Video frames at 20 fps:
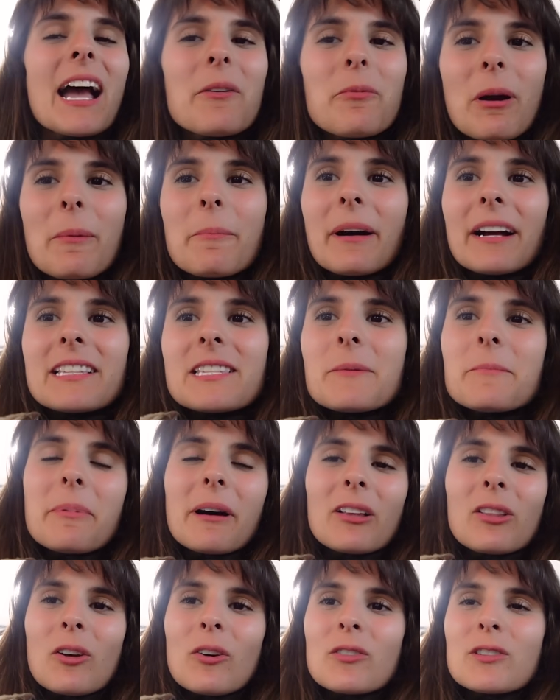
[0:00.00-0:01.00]
I went back to
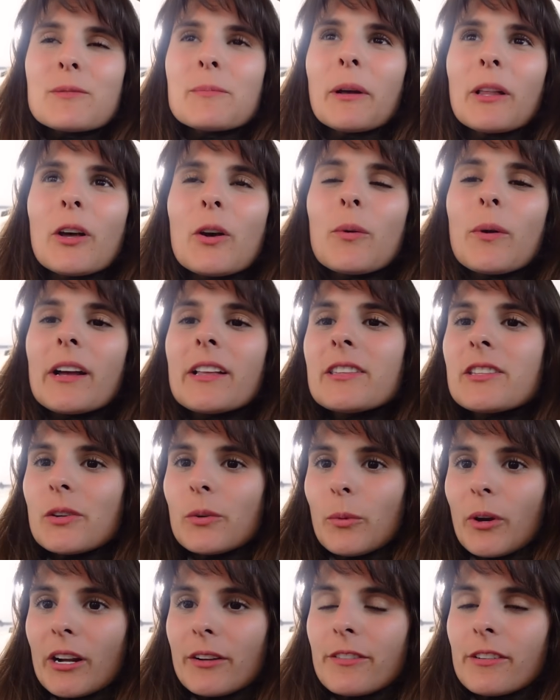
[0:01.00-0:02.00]
Bello's. Bello went to
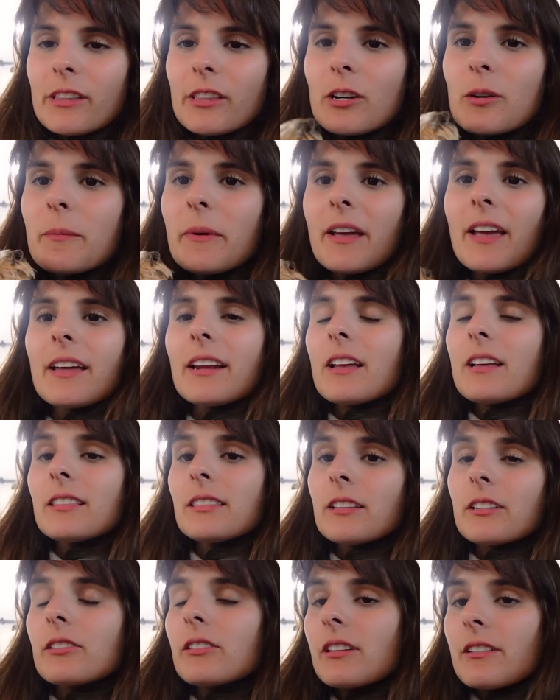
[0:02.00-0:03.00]
work for a little bit, and I
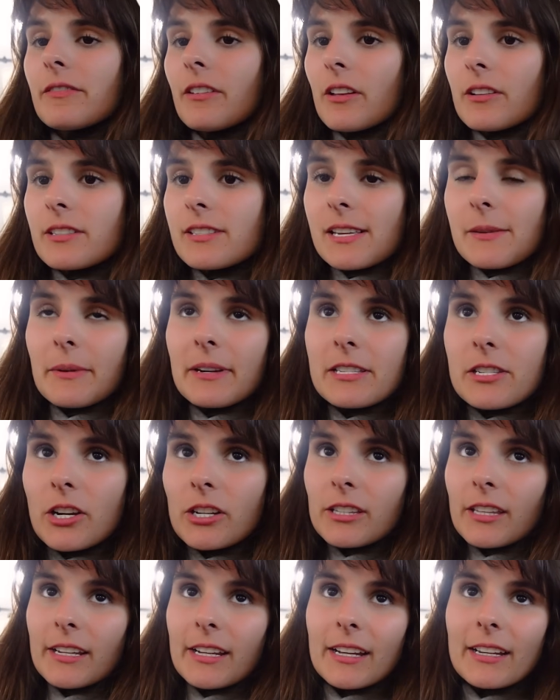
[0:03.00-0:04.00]
literally fell asleep. I
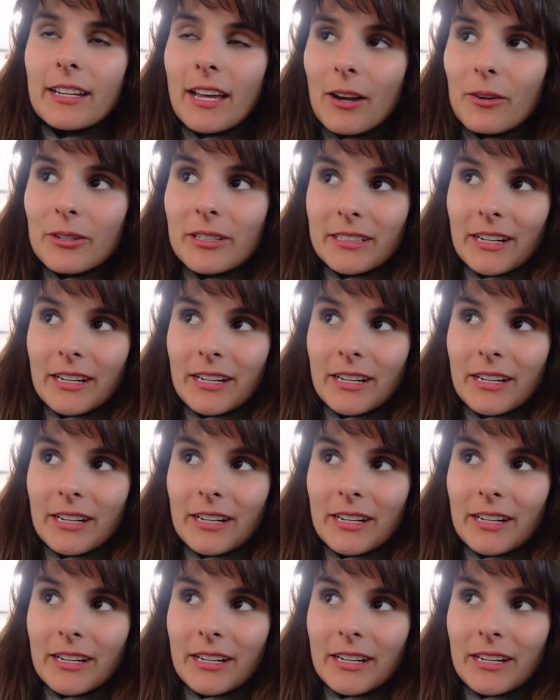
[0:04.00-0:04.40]
took like an hour